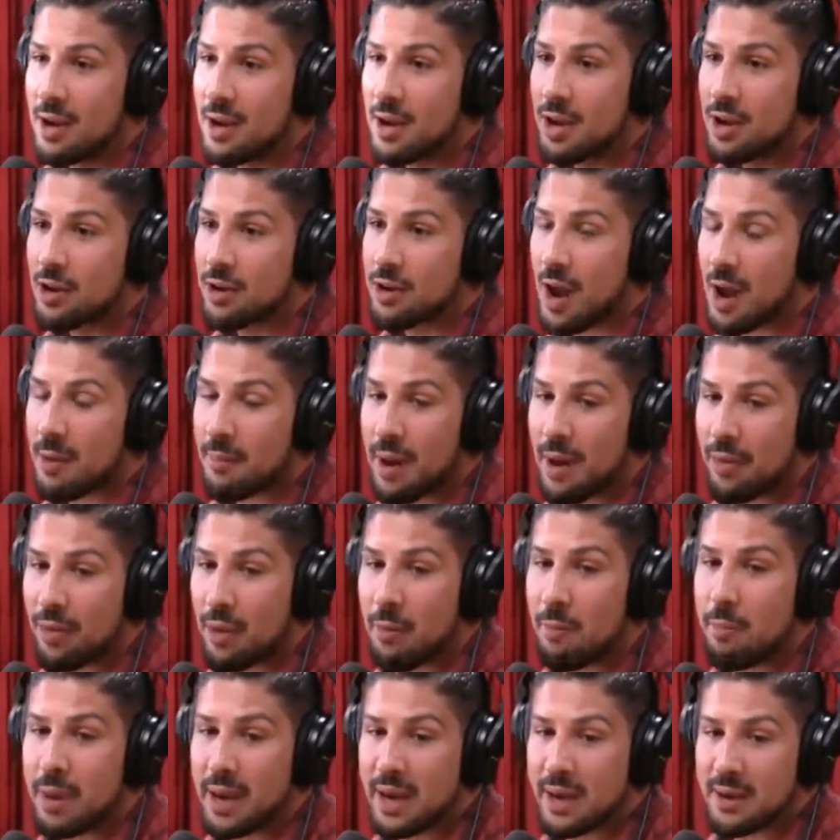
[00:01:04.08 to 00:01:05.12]
You're talking about
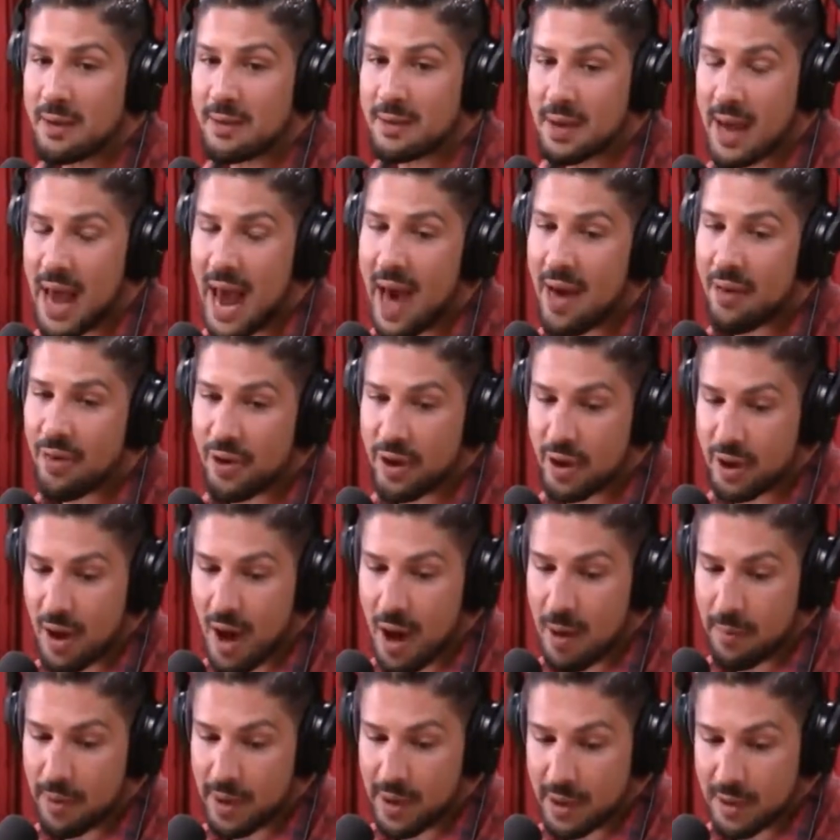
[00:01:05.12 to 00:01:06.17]
the biggest athlete in
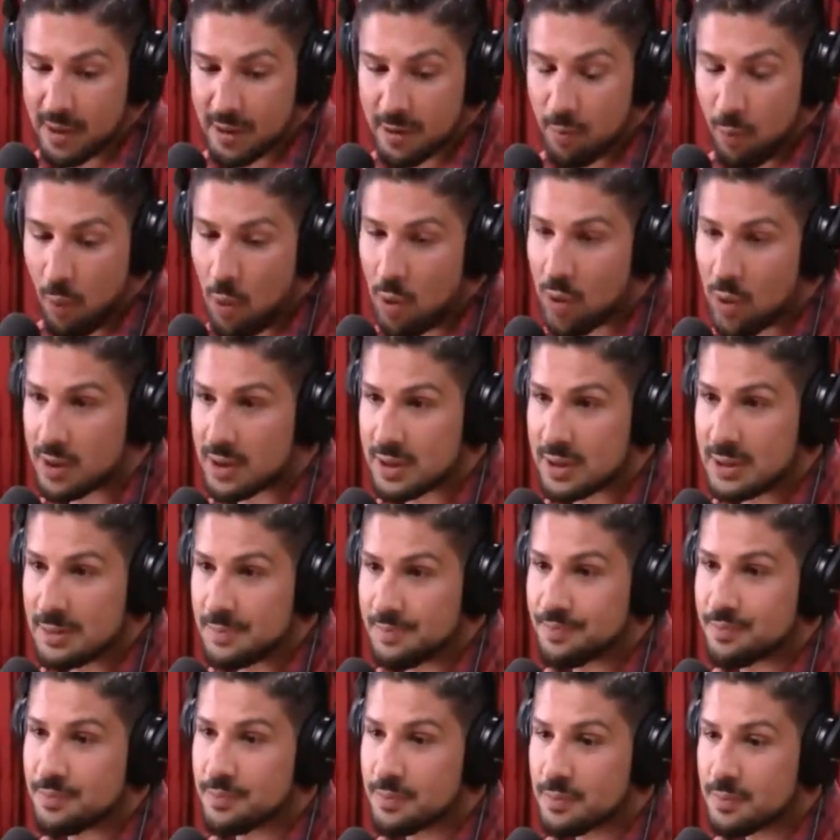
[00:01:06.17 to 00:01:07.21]
combat sports,
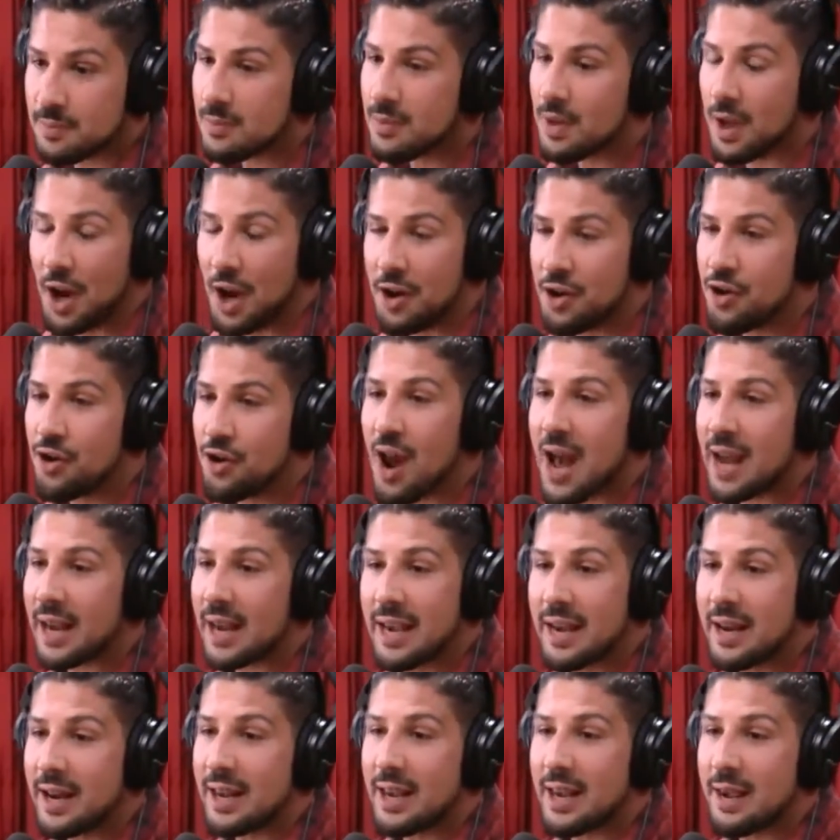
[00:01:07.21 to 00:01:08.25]
and you're not
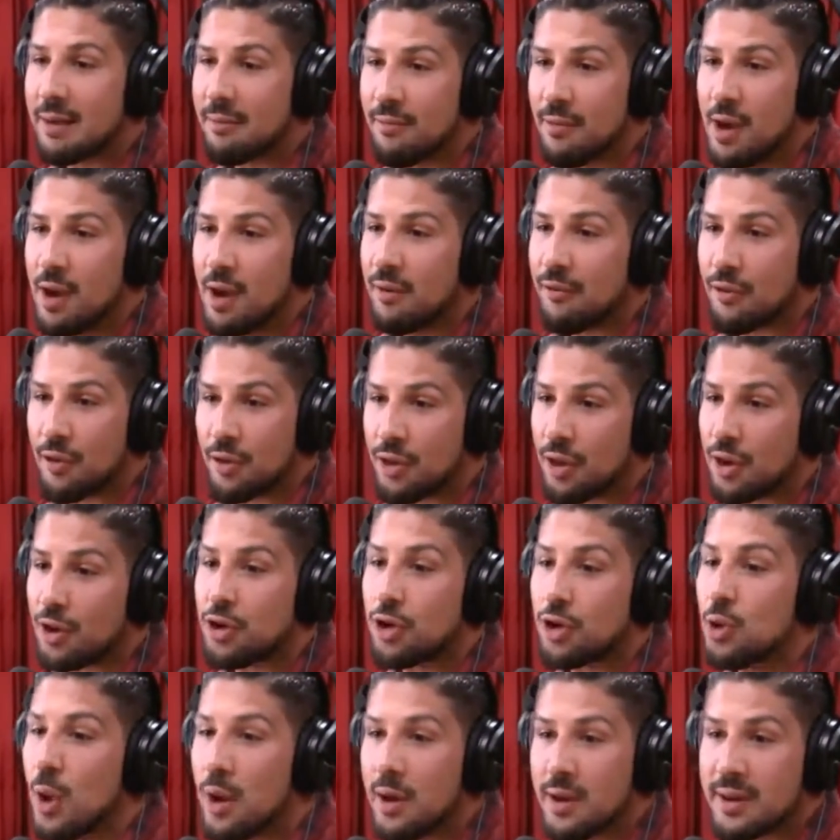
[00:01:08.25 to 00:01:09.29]
getting him for the
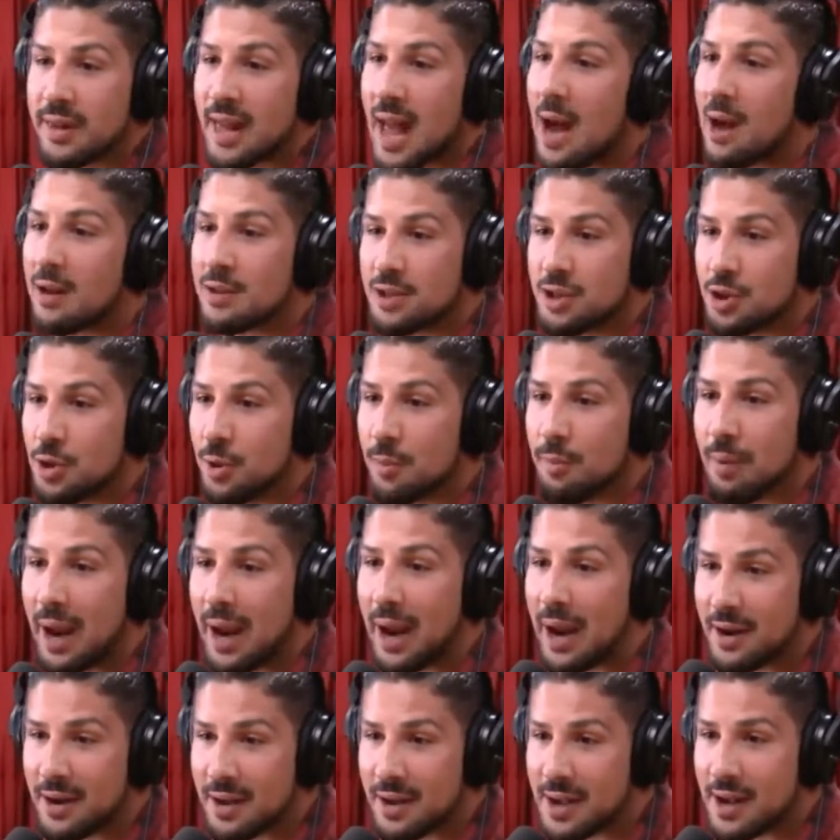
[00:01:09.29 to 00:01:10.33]
$200,000 you were
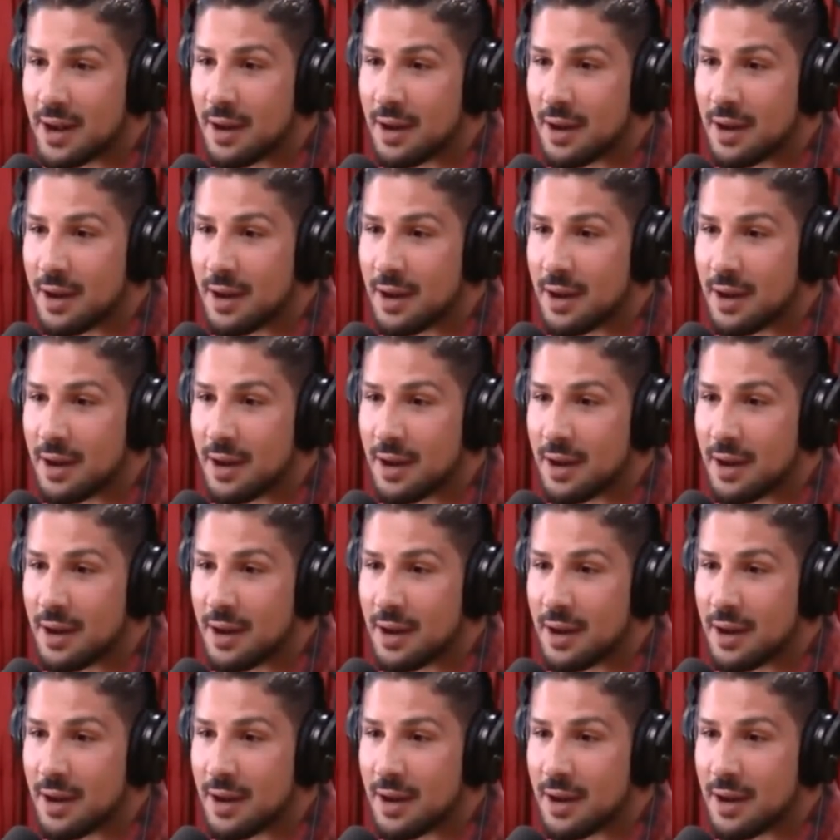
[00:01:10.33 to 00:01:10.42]
paying a year.